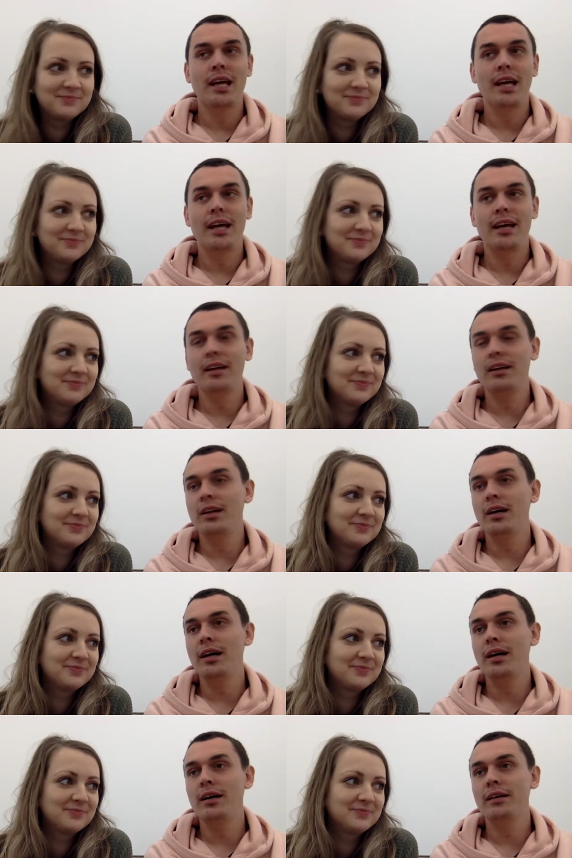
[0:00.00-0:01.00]
Speaker 1: And
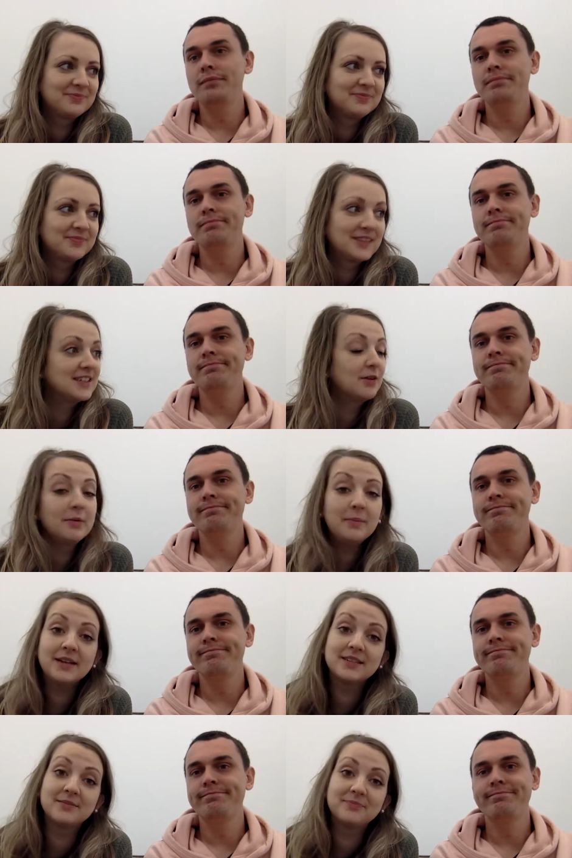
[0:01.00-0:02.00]
um, that's how we
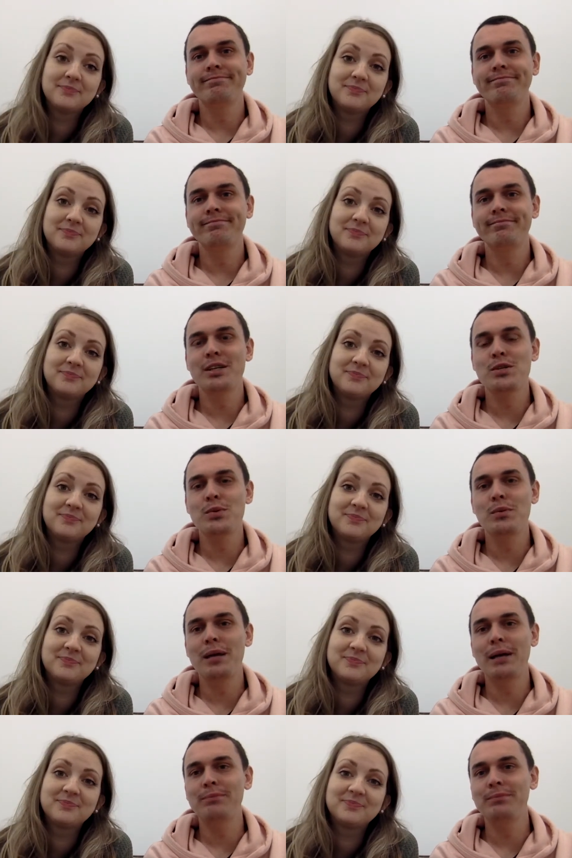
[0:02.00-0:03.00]
met. That's how we
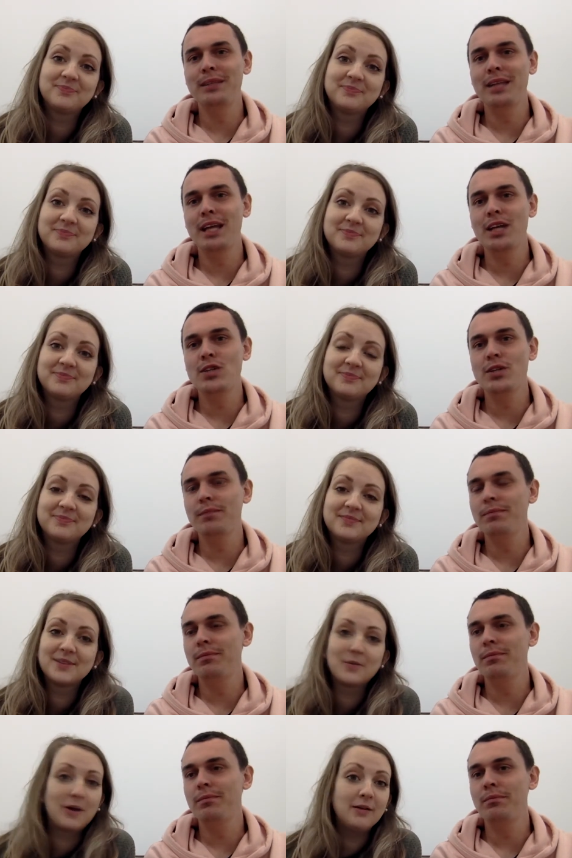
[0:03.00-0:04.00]
met in the kitchen.
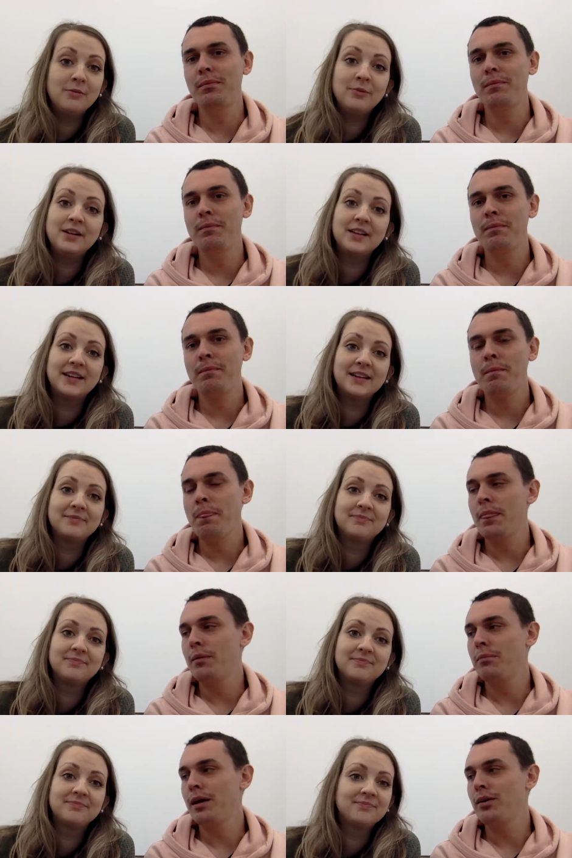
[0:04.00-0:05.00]
Speaker 2: YMLA.
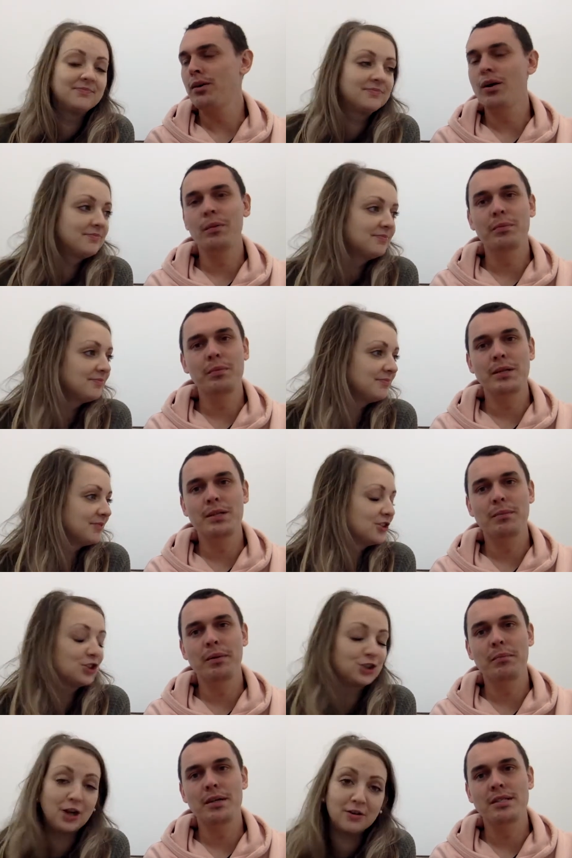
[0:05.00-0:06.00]
Speaker 1: By her complimenting my
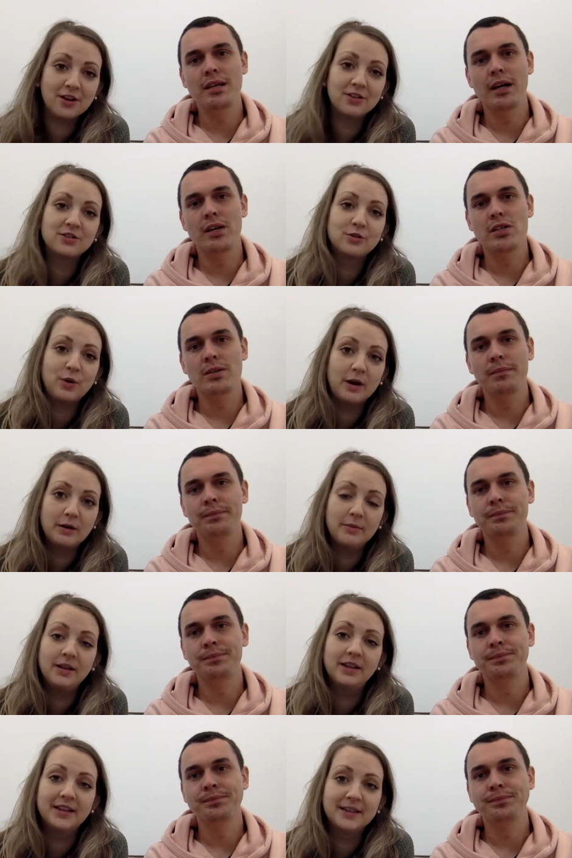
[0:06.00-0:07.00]
Shout mustache. Shout
Speaker 2: out to
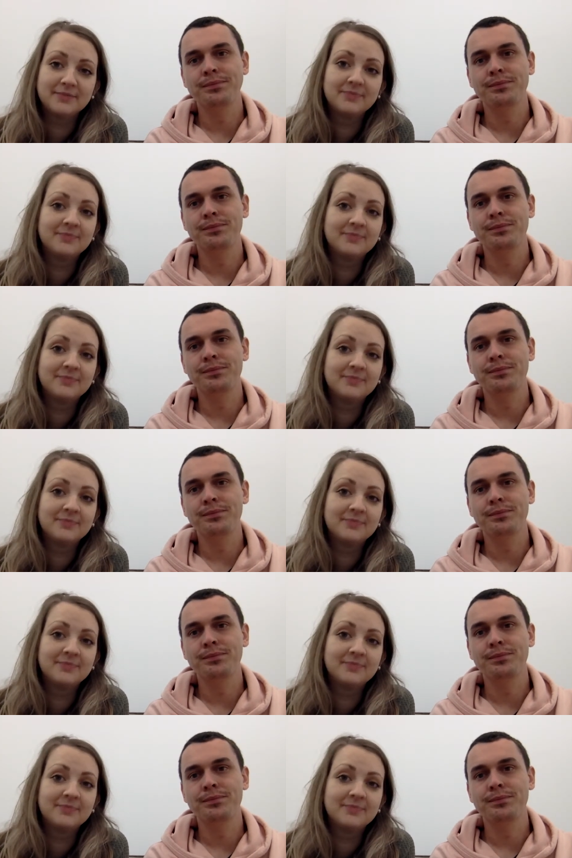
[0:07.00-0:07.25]
YMLA.